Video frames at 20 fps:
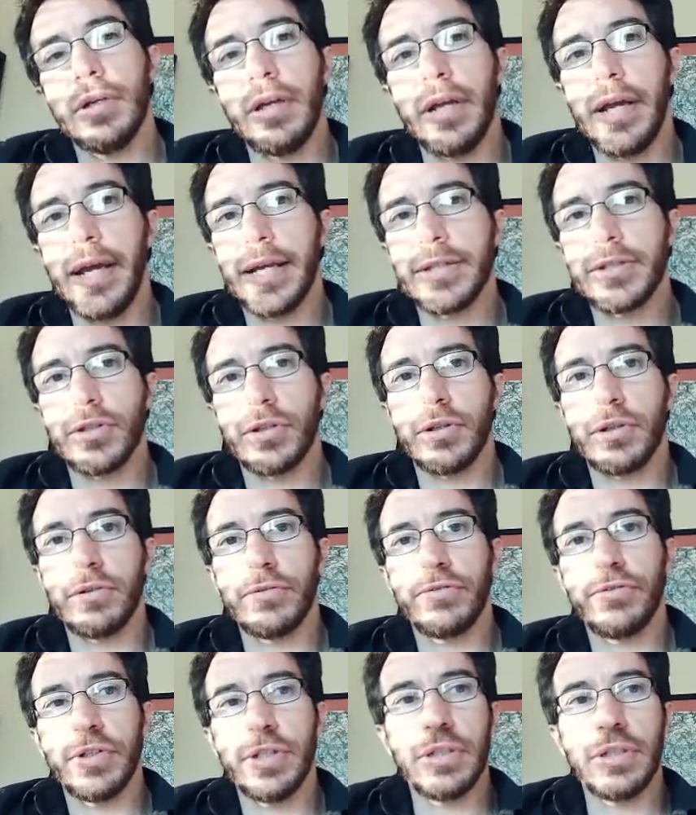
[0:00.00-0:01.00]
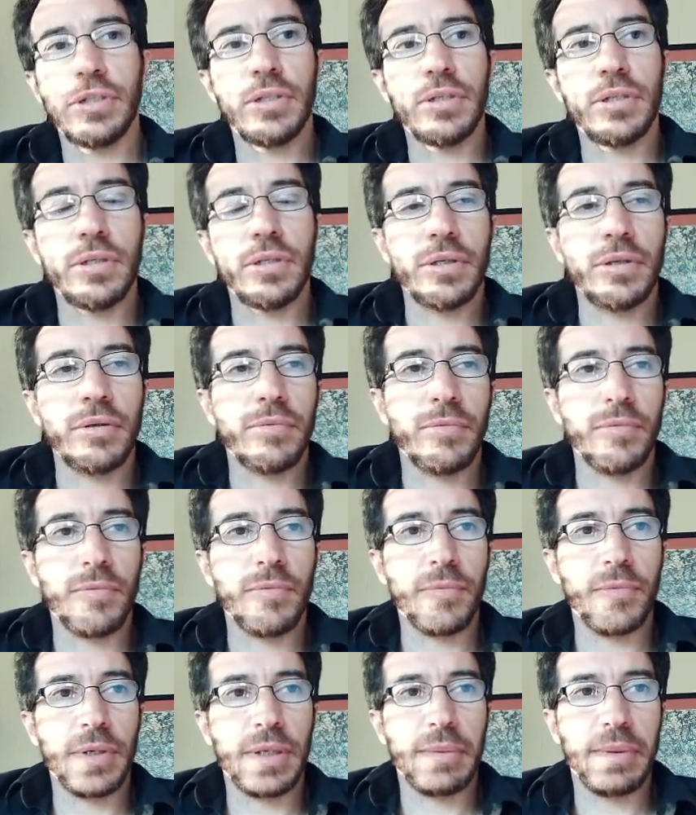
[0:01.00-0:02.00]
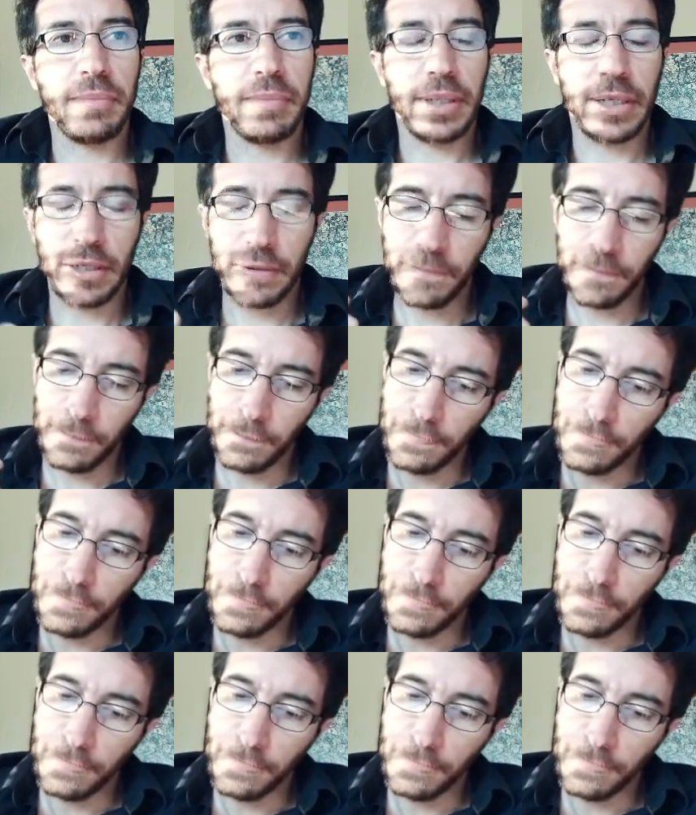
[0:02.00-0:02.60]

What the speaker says: x occurs free would have been better.